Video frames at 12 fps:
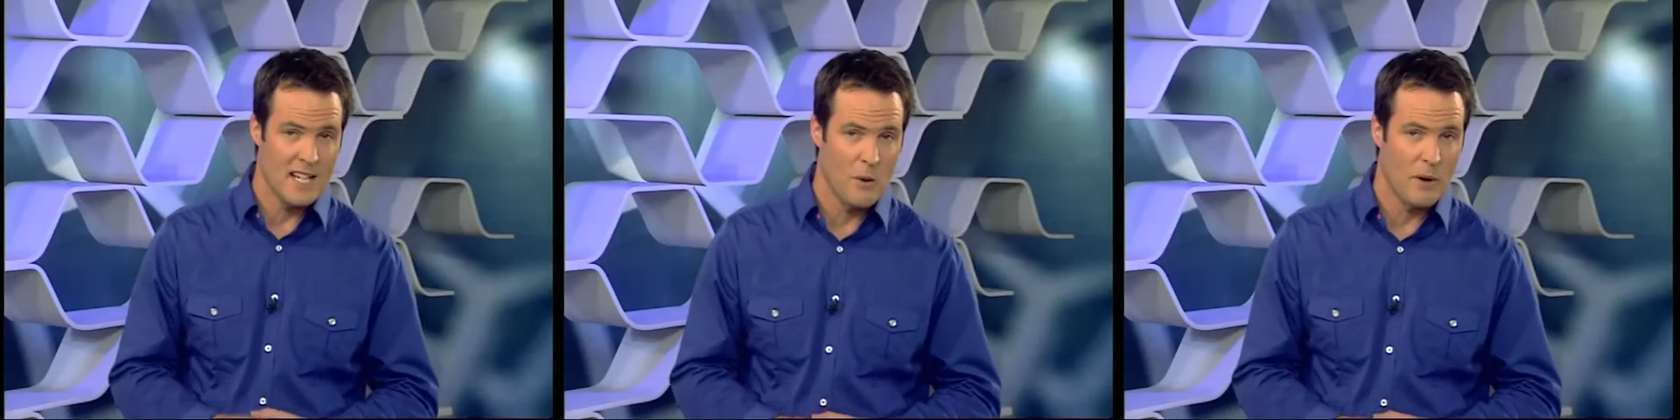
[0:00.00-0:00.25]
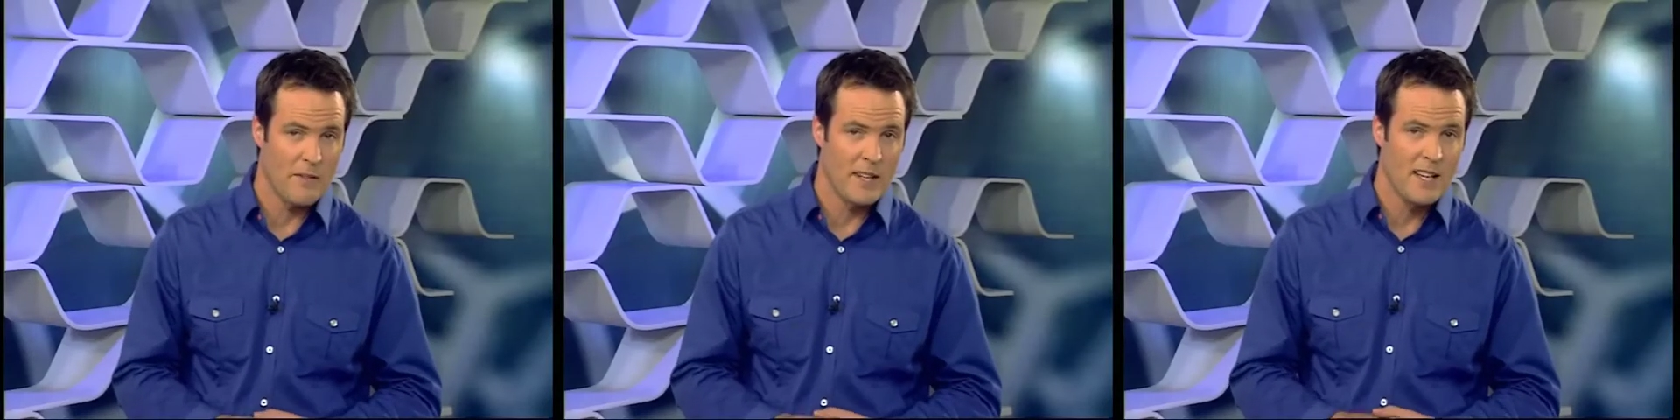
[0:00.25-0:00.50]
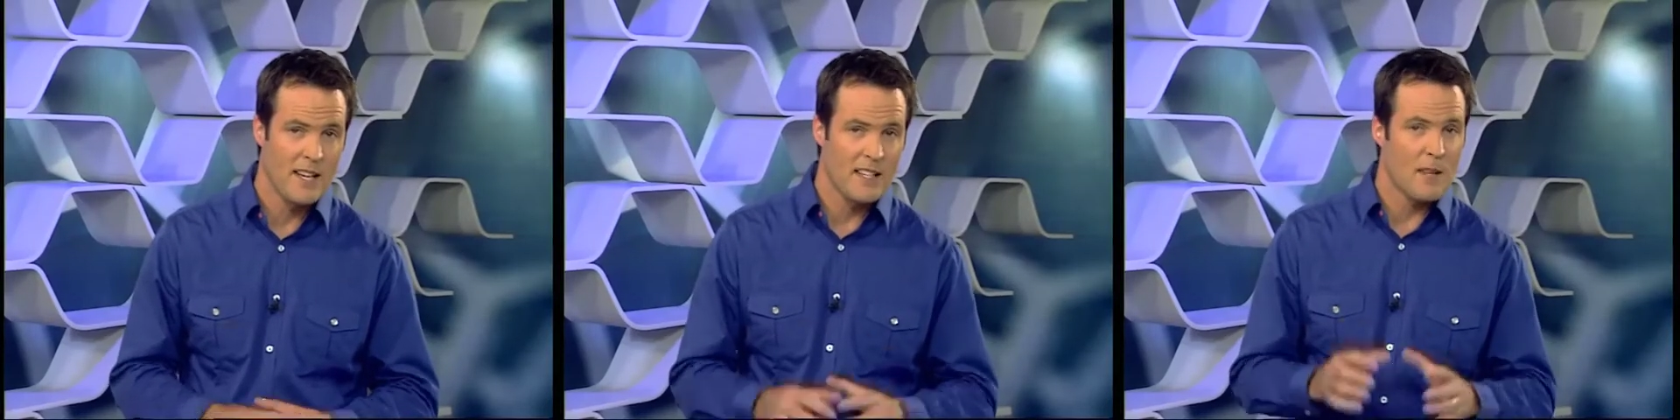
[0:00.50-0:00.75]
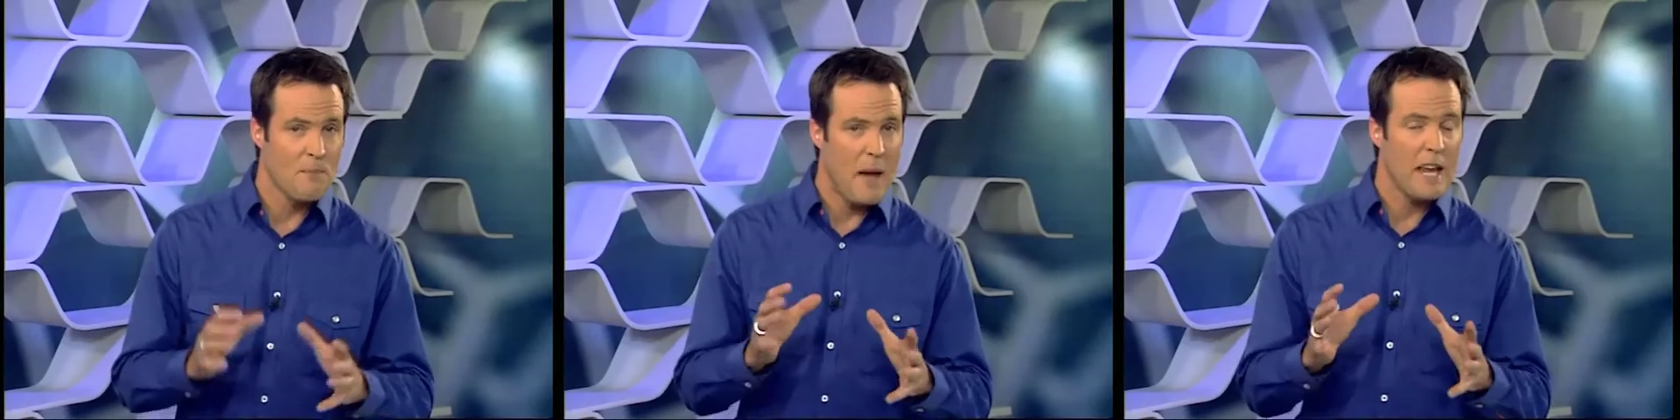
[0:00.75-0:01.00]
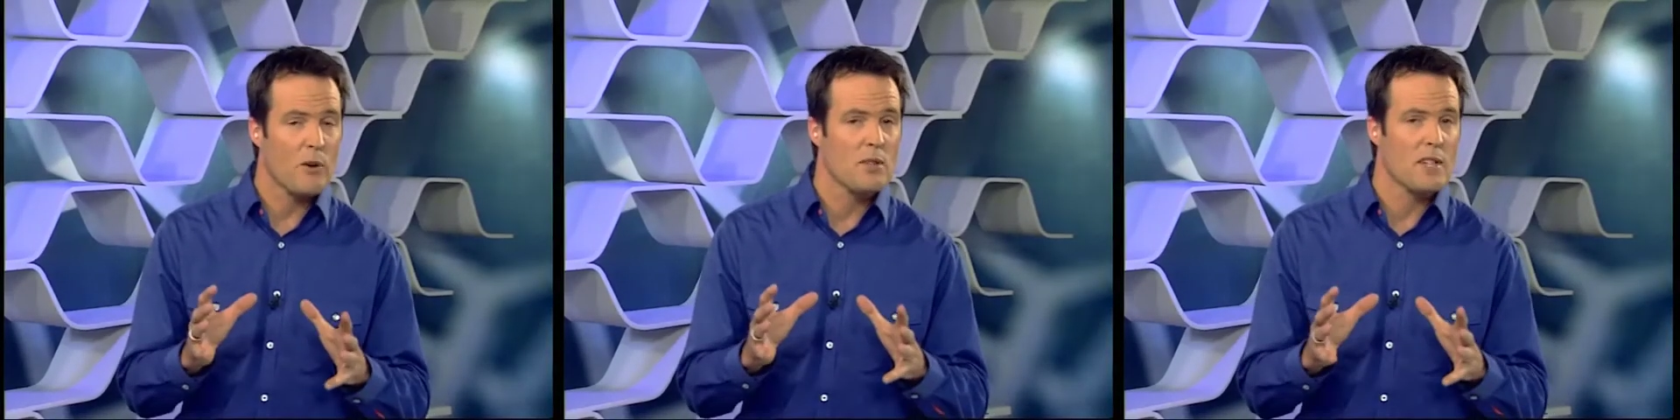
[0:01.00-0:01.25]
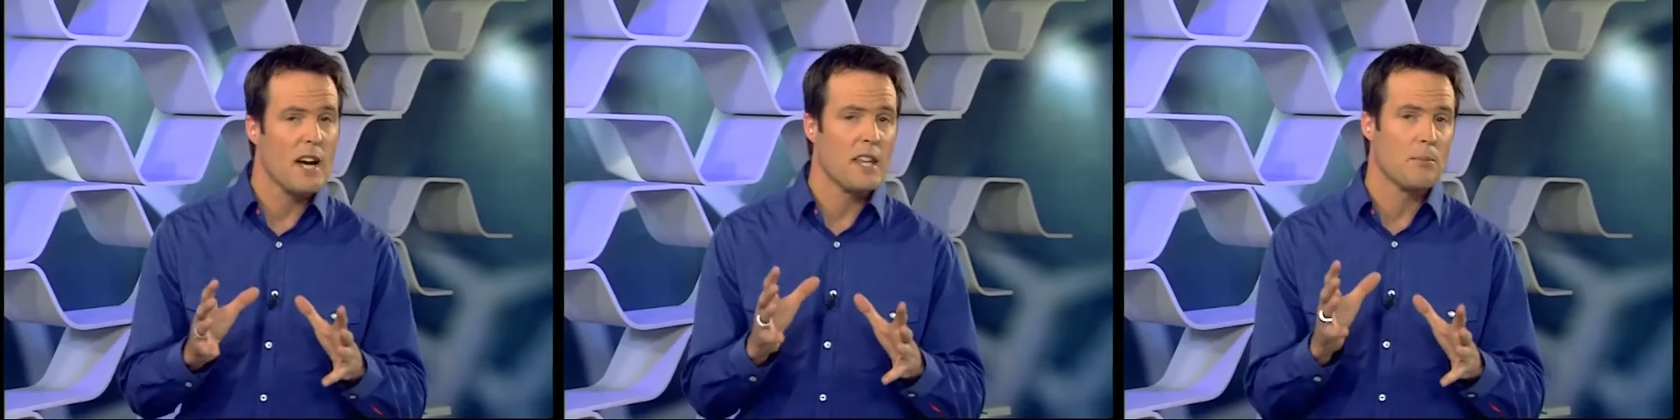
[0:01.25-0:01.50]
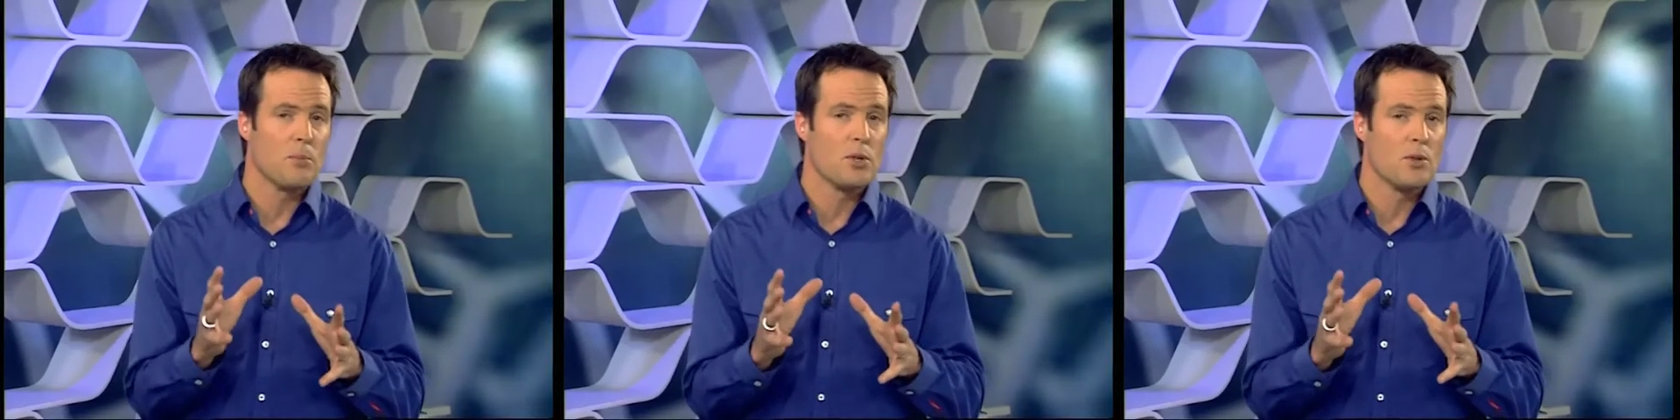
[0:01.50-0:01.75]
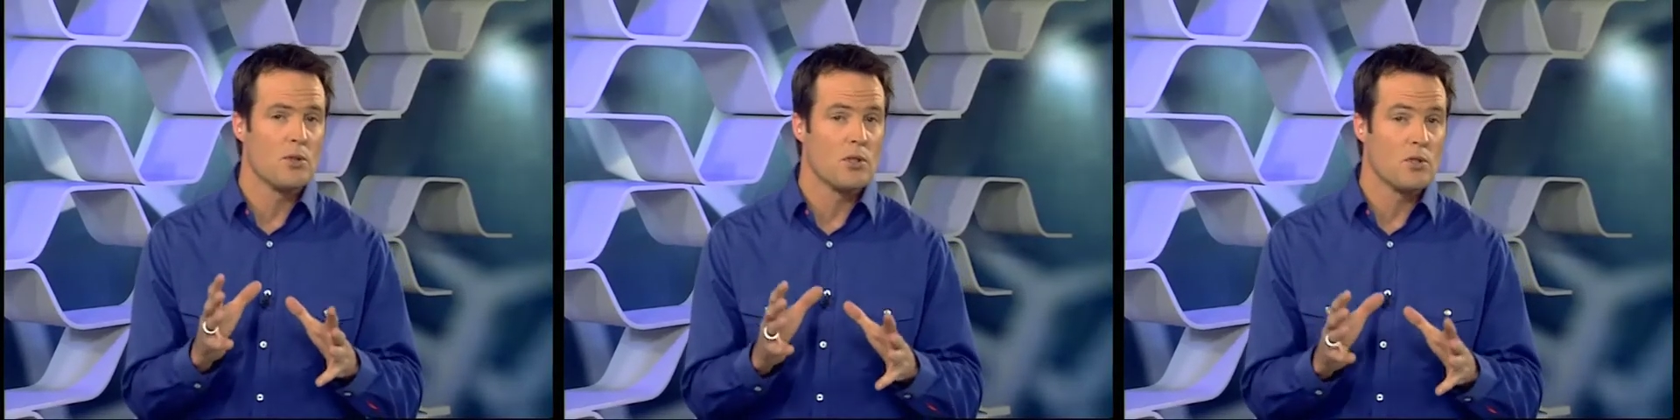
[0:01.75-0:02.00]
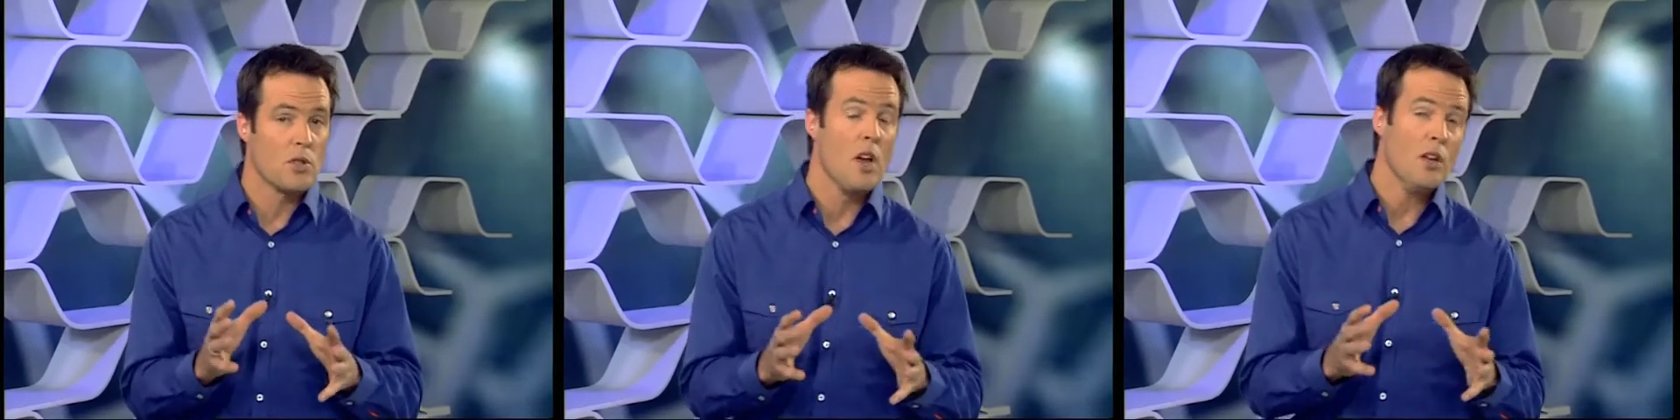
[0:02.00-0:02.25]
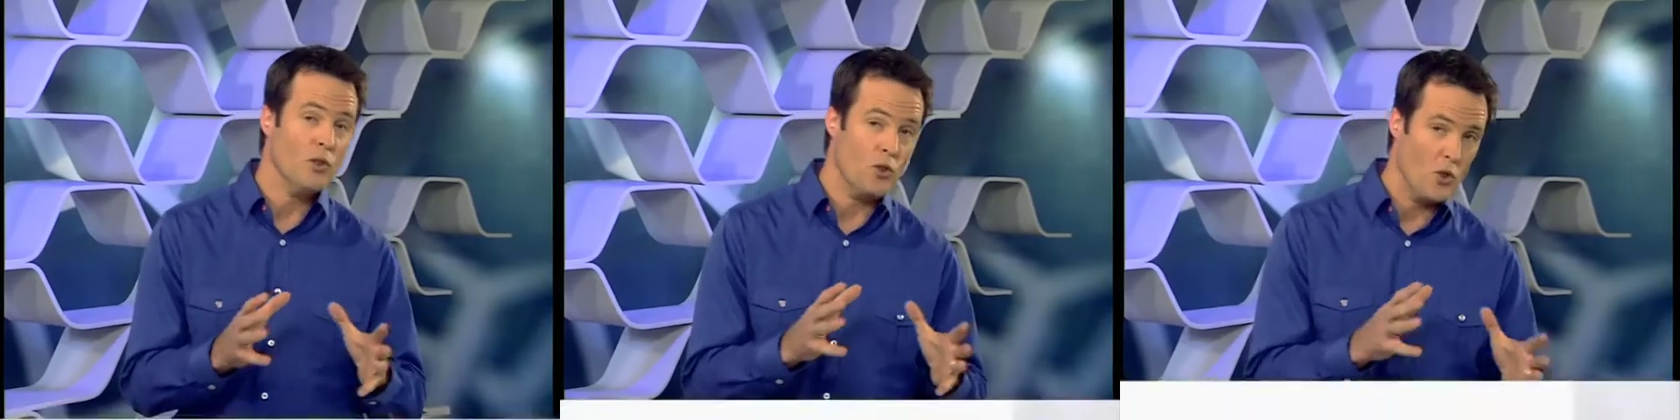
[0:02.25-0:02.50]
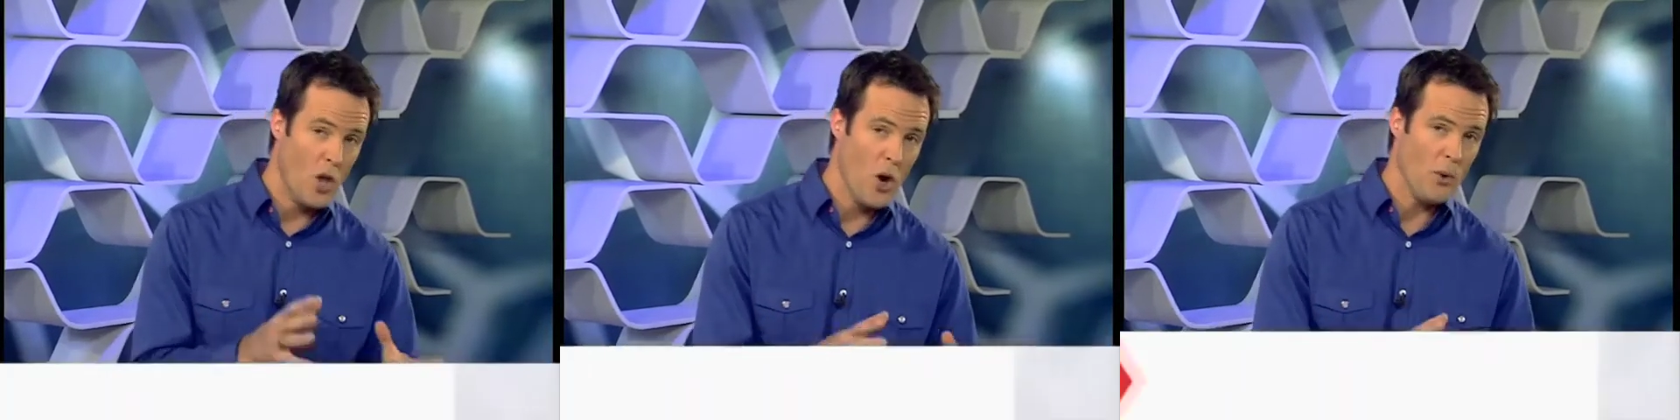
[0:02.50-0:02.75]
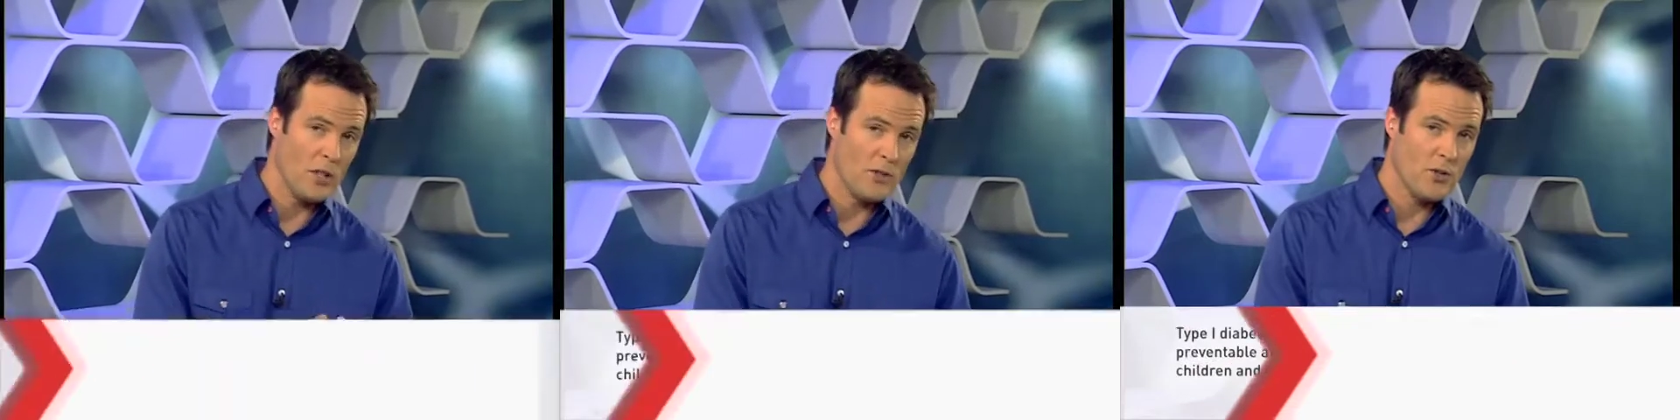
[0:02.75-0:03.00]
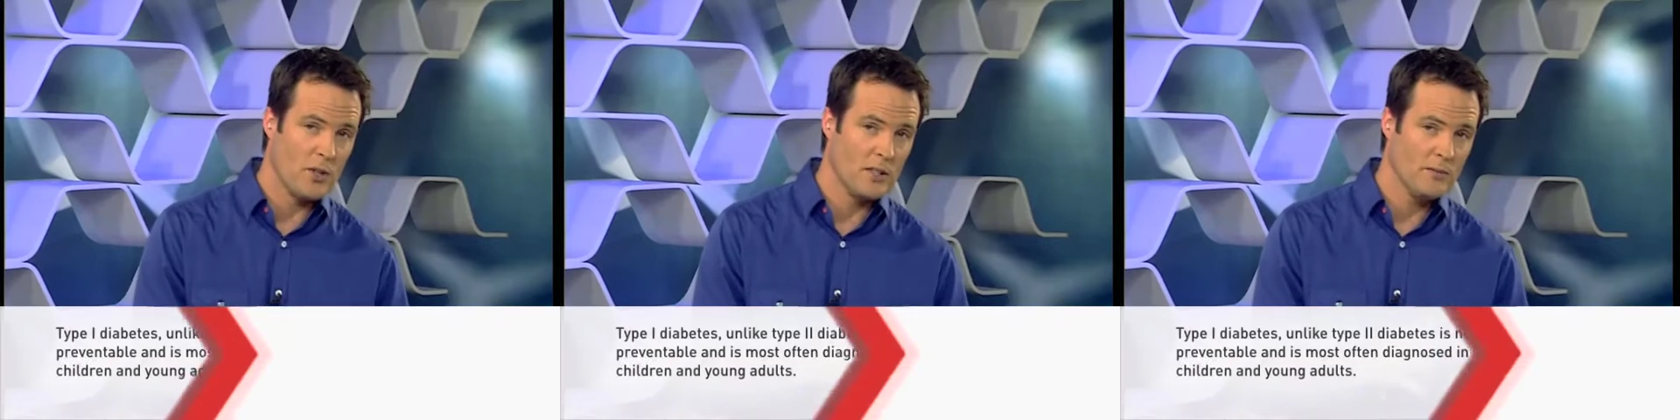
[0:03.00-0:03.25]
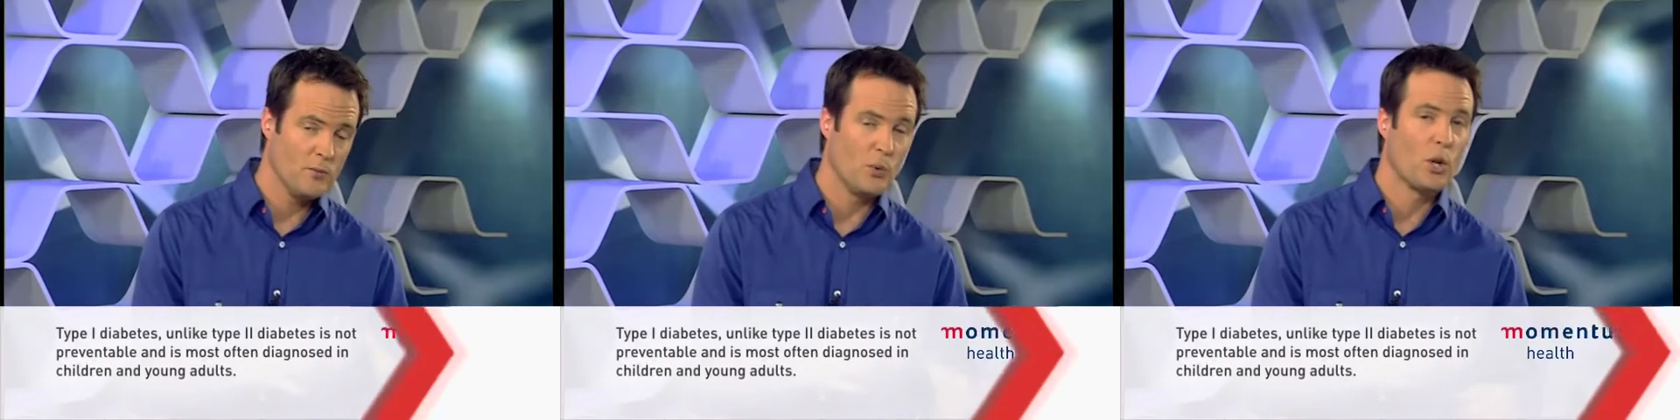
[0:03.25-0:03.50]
however, the pancreas either produces no insulin,